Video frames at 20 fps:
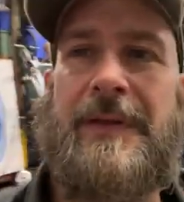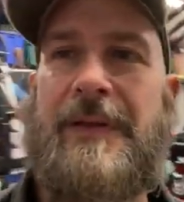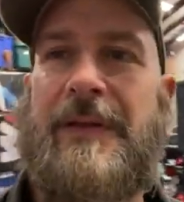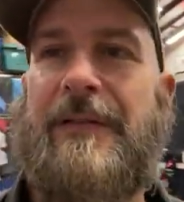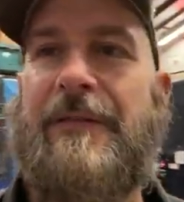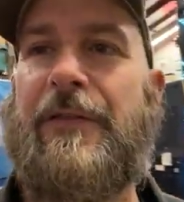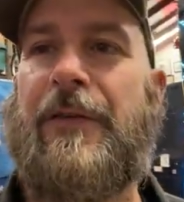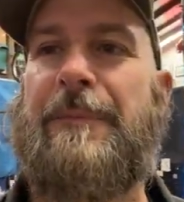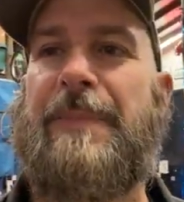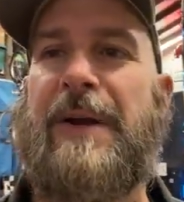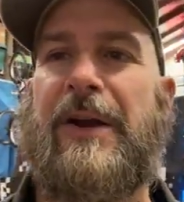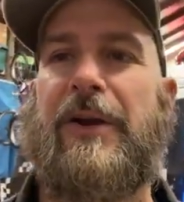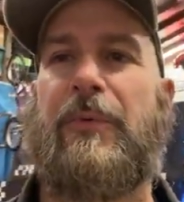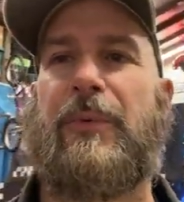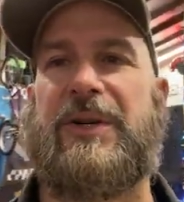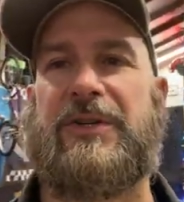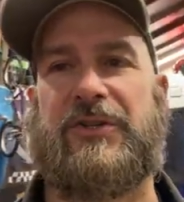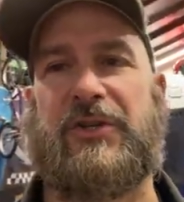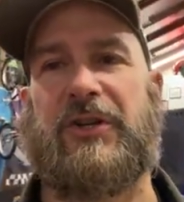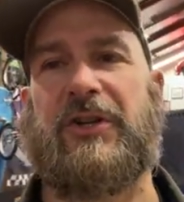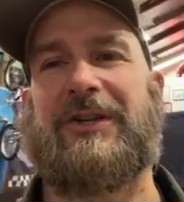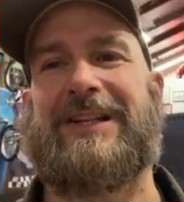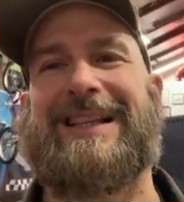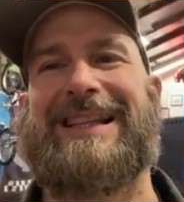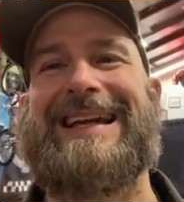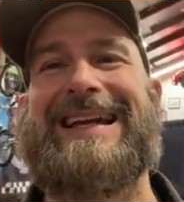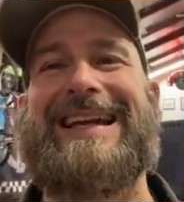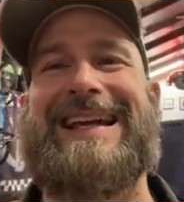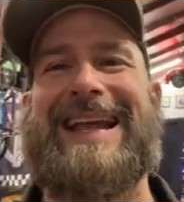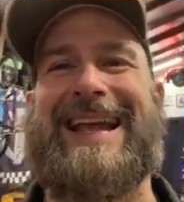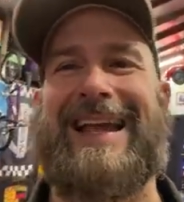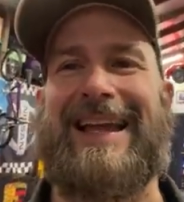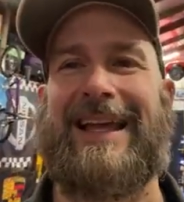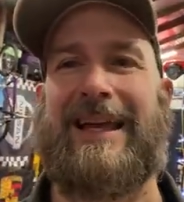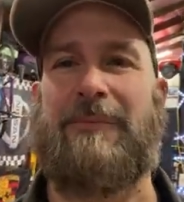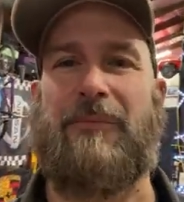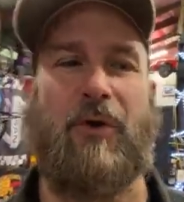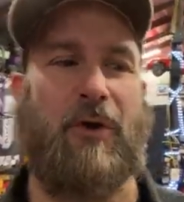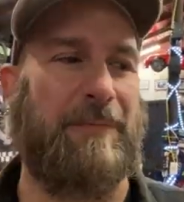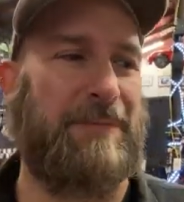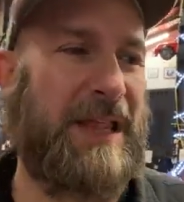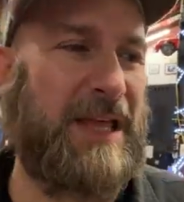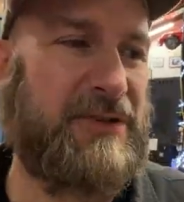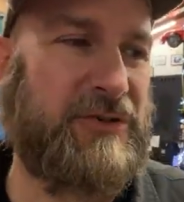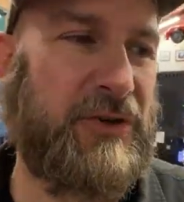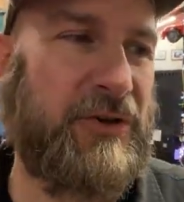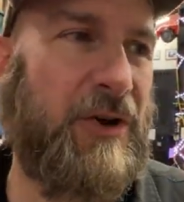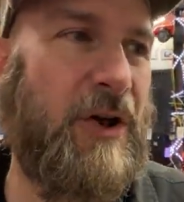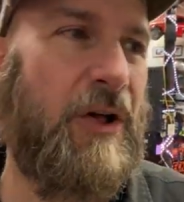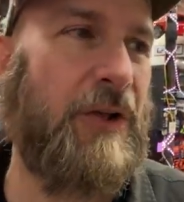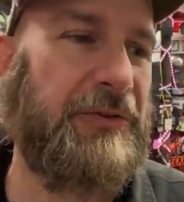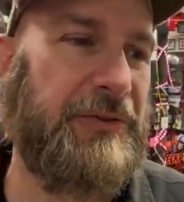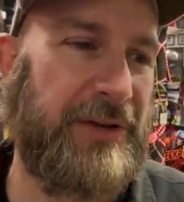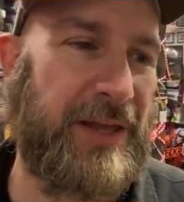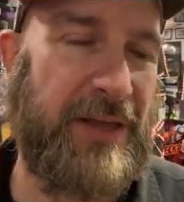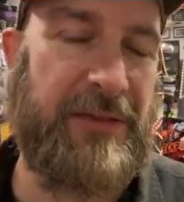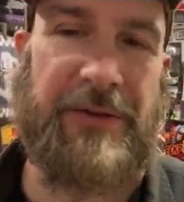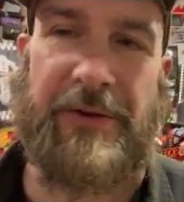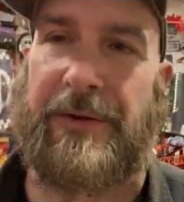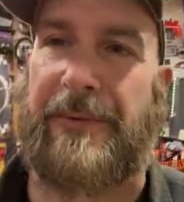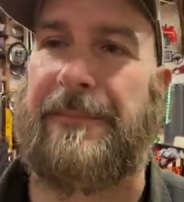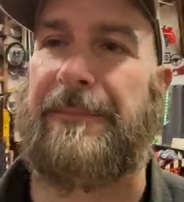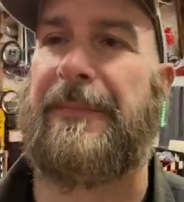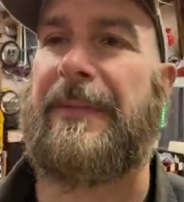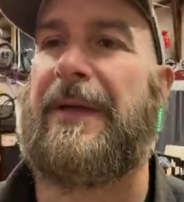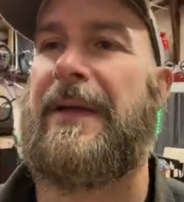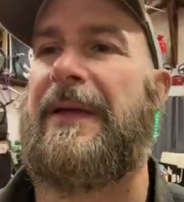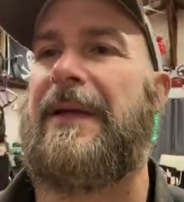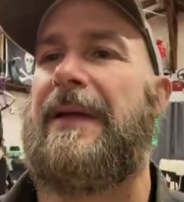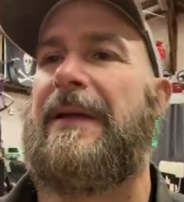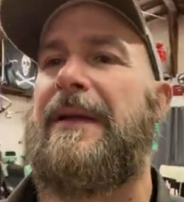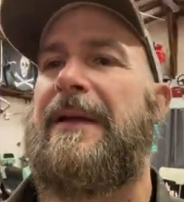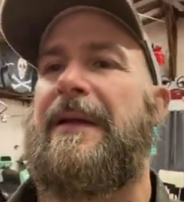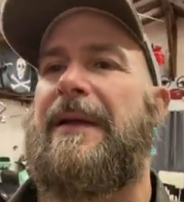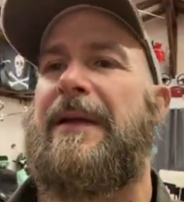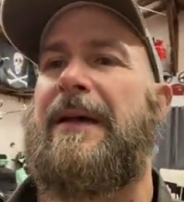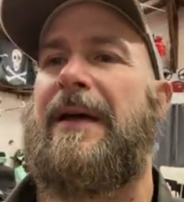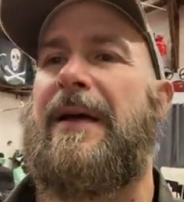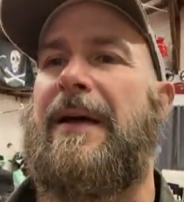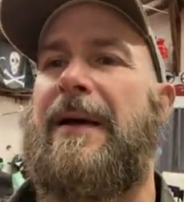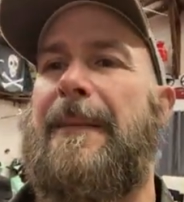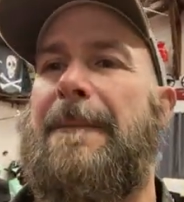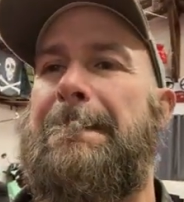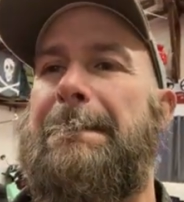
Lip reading: for better windshield cleaning and more pleasure altogether. Yeah,